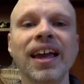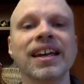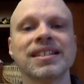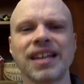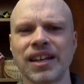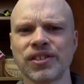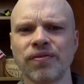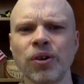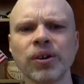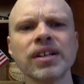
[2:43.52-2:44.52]
It takes
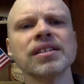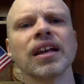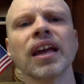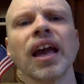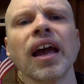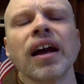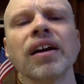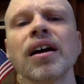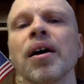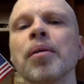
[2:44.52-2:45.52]
focus and
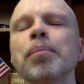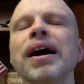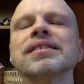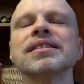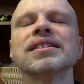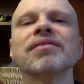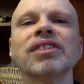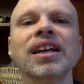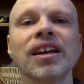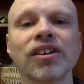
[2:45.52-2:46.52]
care,
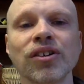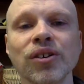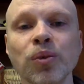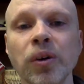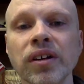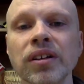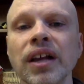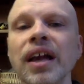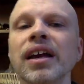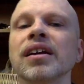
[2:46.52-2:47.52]
positivity and goodwill.
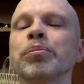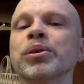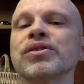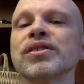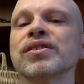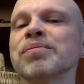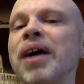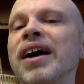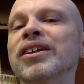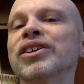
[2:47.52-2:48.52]
It puts a
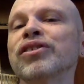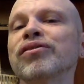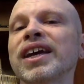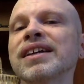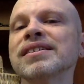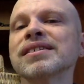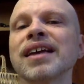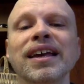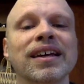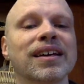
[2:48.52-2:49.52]
smile on your face.
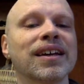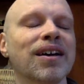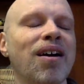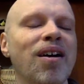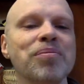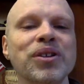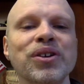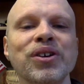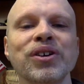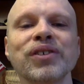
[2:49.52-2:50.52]
It can calm the
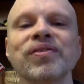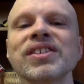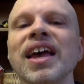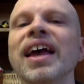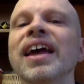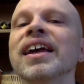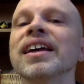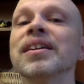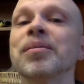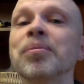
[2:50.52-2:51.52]
nerves.
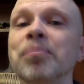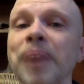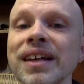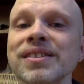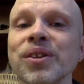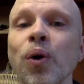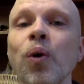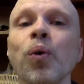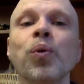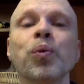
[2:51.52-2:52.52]
It makes the
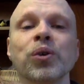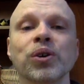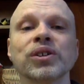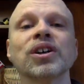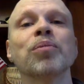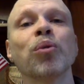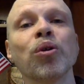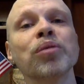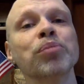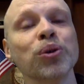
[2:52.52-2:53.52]
whole world a
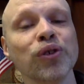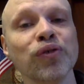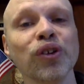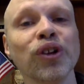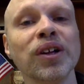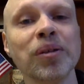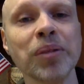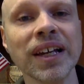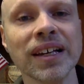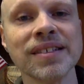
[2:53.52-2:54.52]
more beautiful
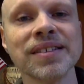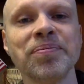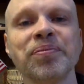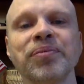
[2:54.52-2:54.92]
place.